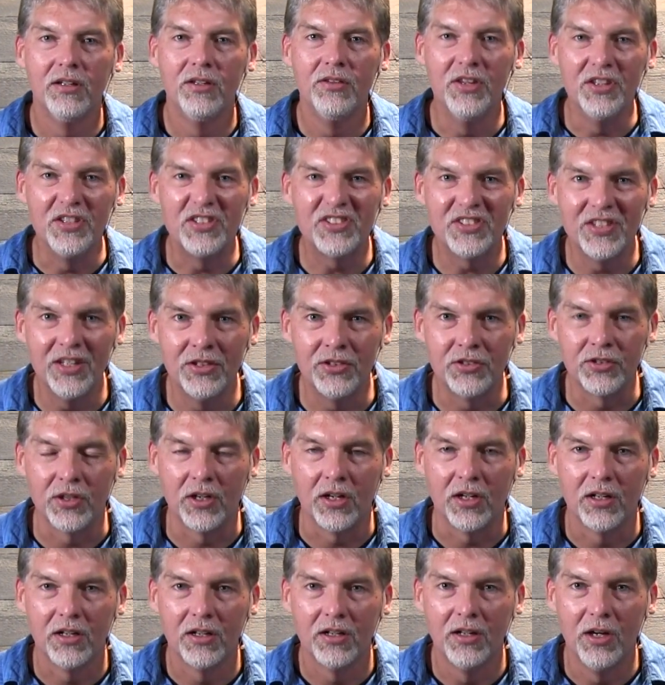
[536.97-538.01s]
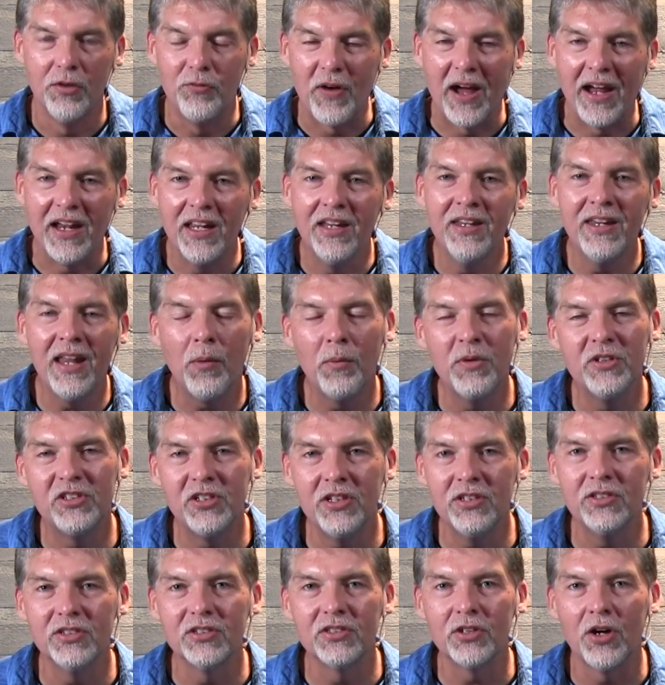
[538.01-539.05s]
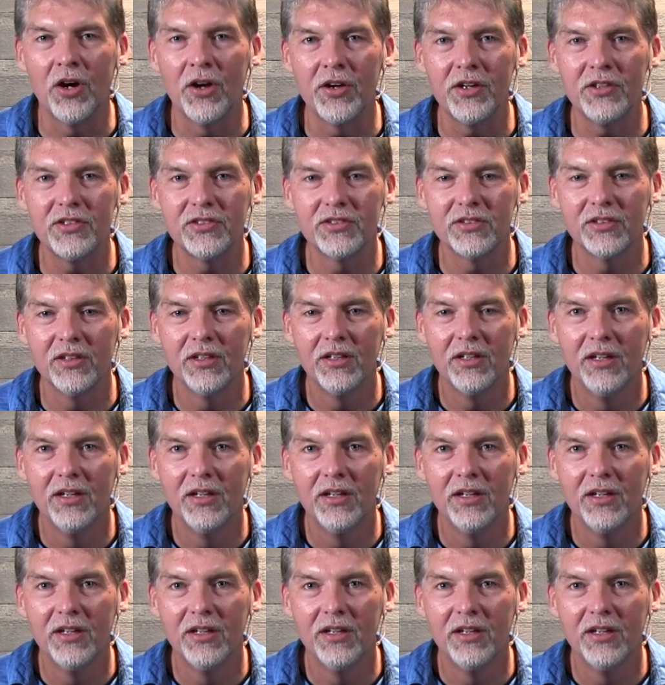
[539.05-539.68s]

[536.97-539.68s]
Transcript: the center. In fact, isn't that what Jesus taught us?